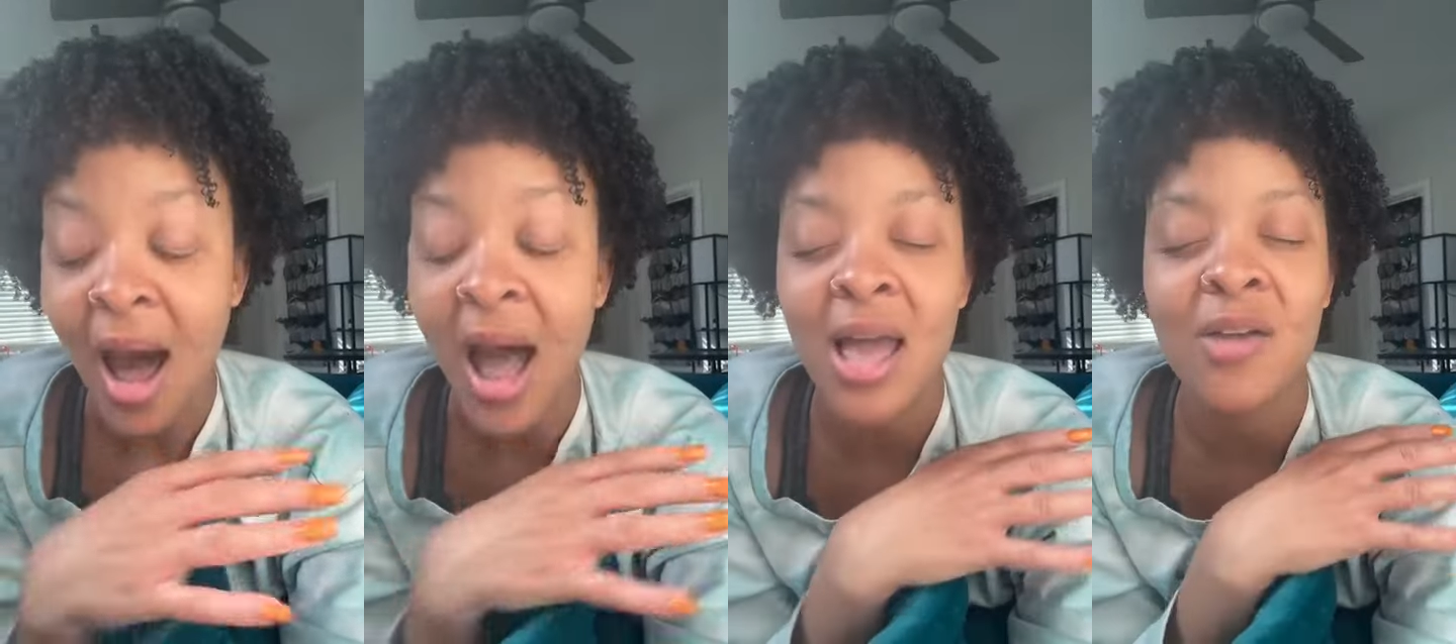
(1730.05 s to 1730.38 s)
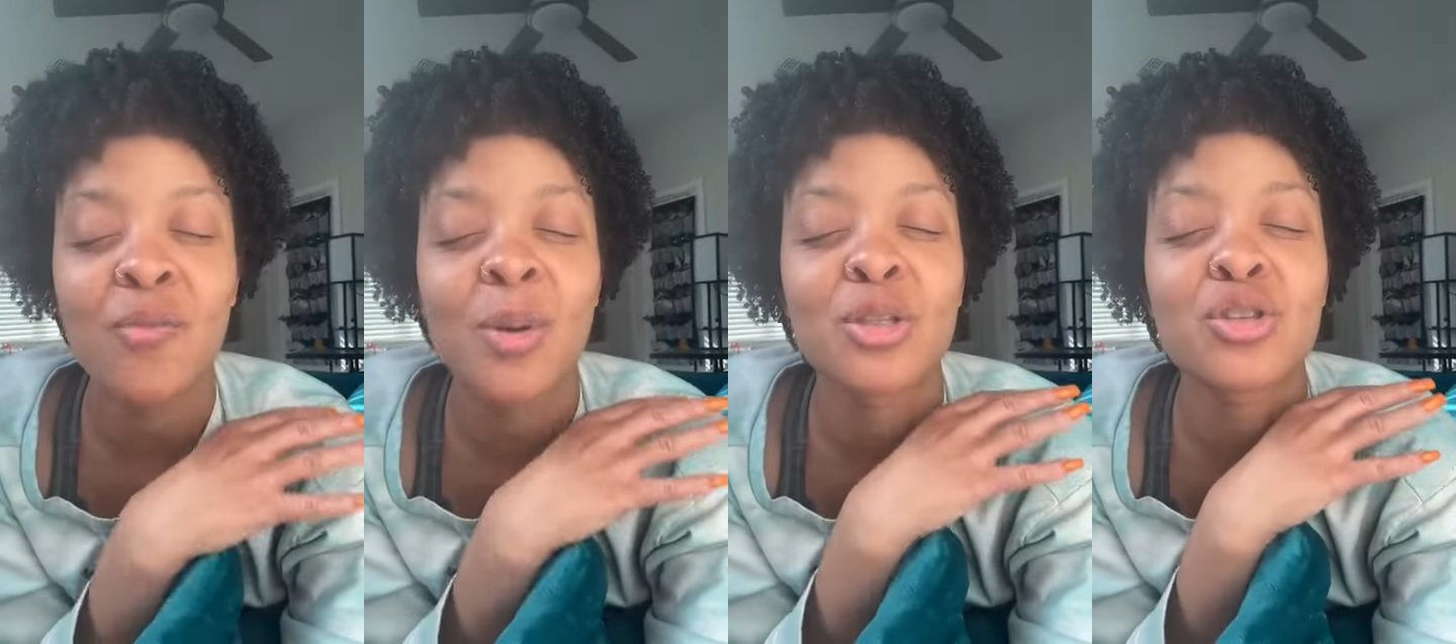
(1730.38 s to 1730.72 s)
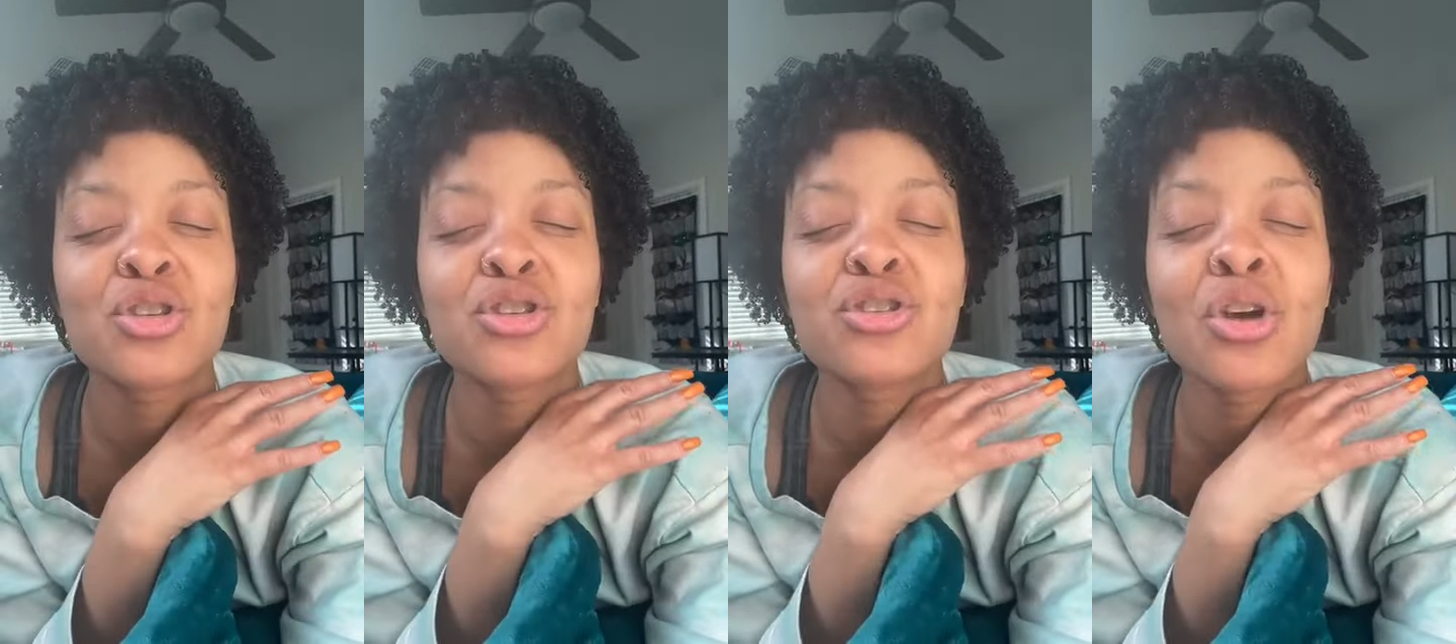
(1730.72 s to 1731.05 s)
I have been
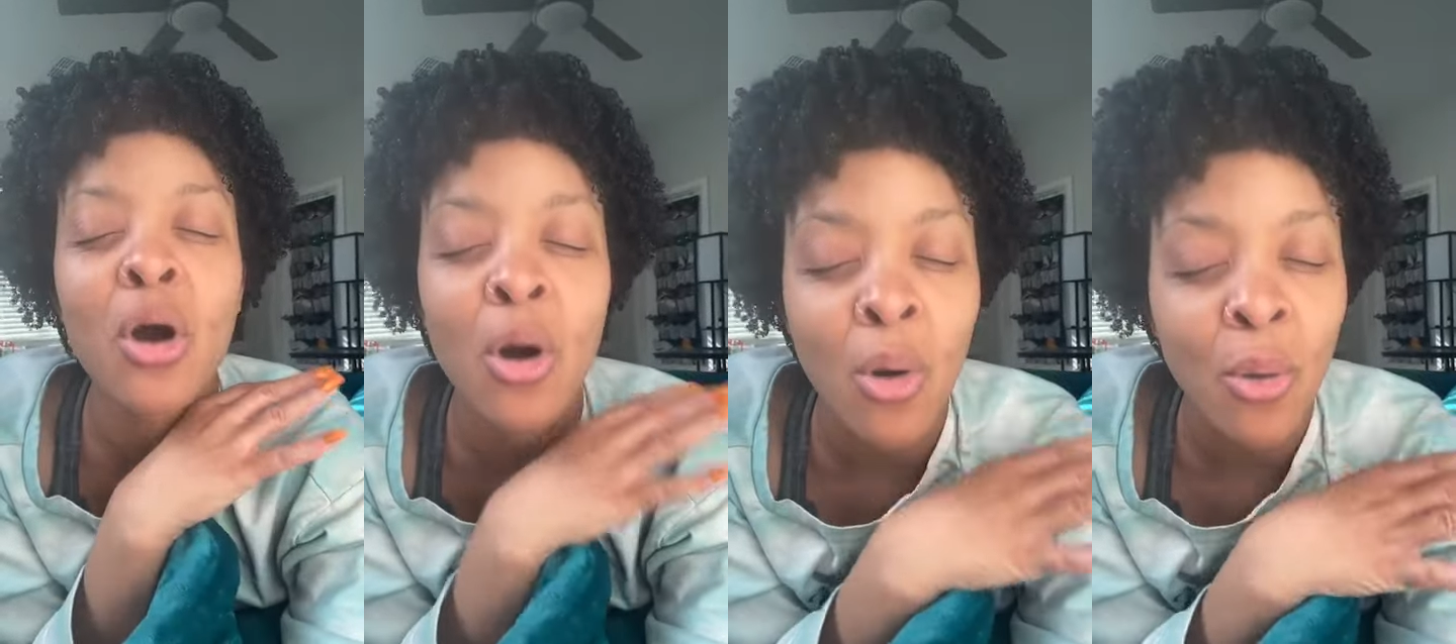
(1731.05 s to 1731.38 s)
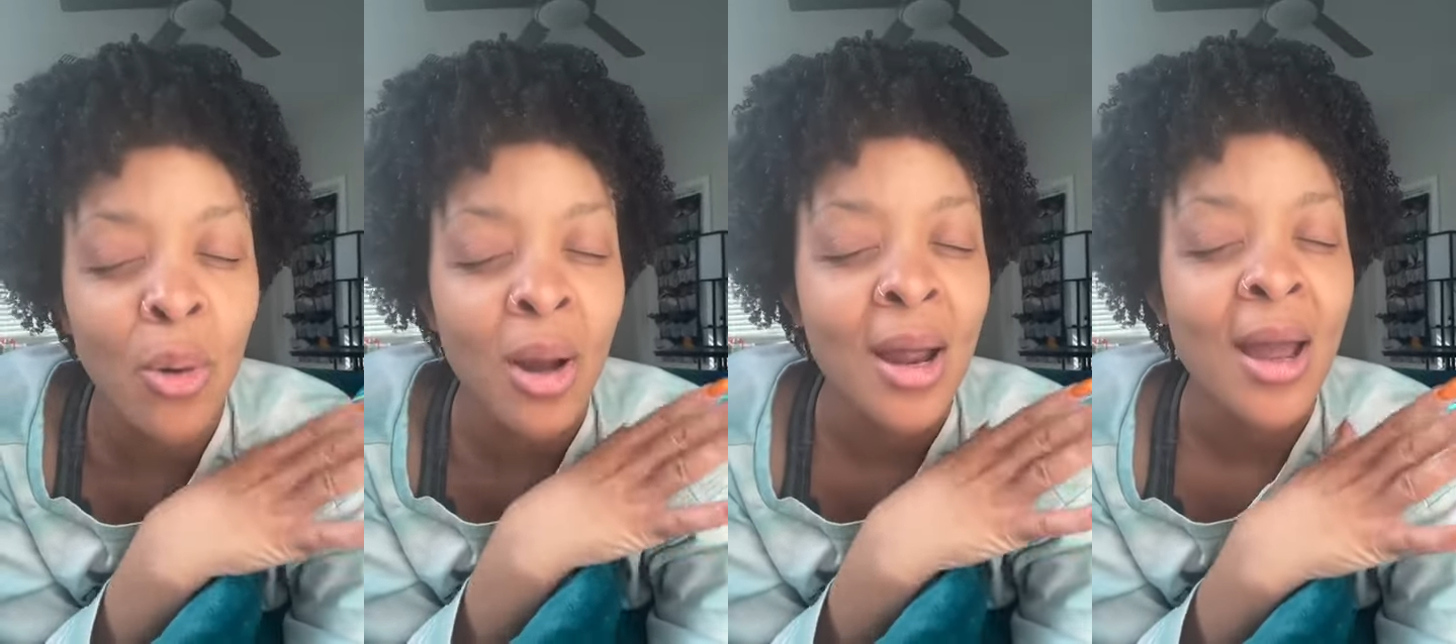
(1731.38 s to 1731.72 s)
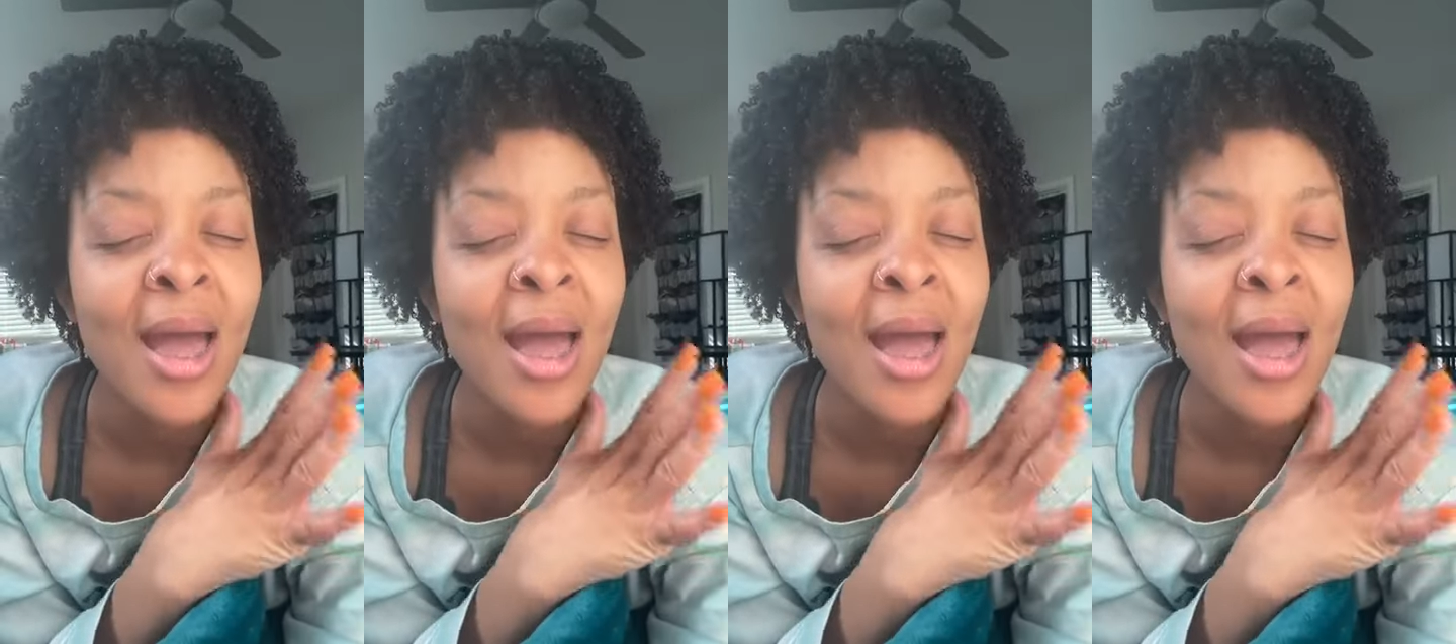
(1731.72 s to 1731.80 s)
so